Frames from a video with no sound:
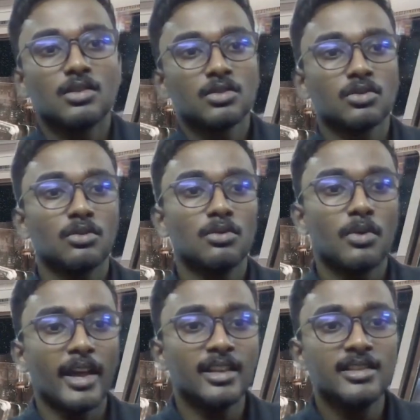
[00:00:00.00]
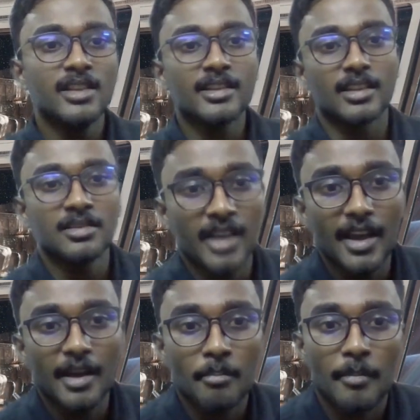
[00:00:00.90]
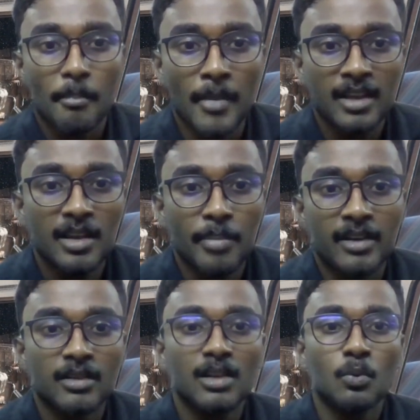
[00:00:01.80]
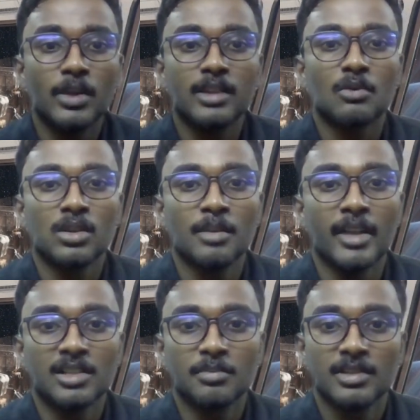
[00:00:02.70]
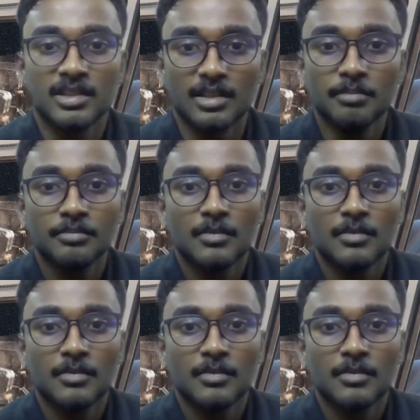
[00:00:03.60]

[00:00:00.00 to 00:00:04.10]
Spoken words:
So energy assets share many parallel with water management system.